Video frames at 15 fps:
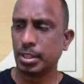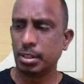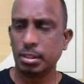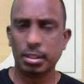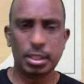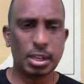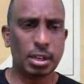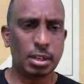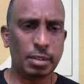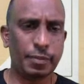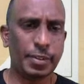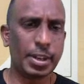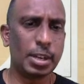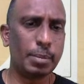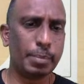There are
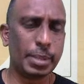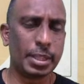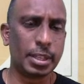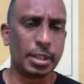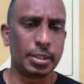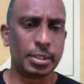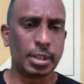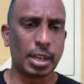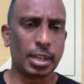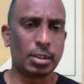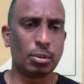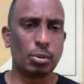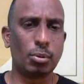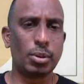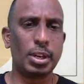different methods like
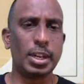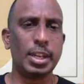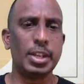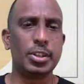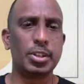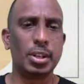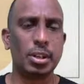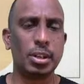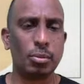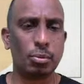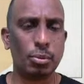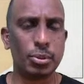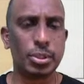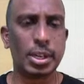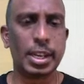chlorination,
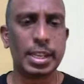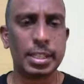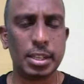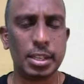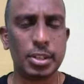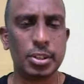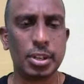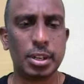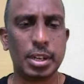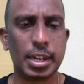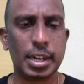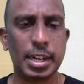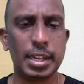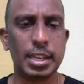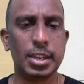ozonization,
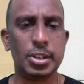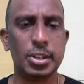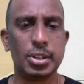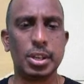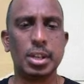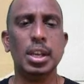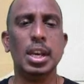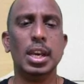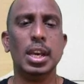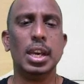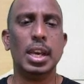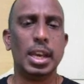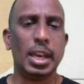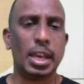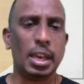radiation,
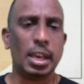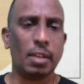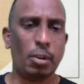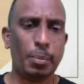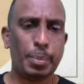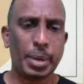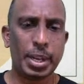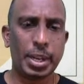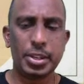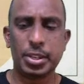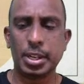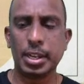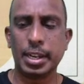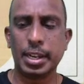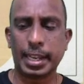
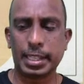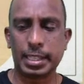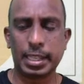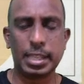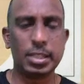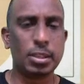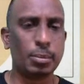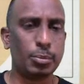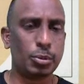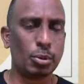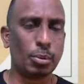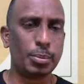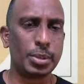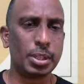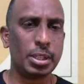evaporation, exchange
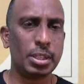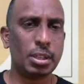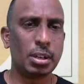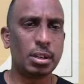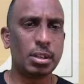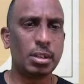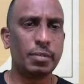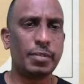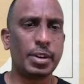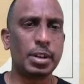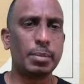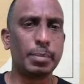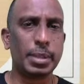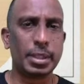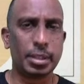absorption. These are
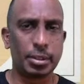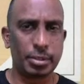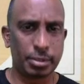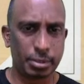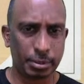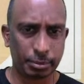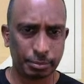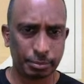different methods.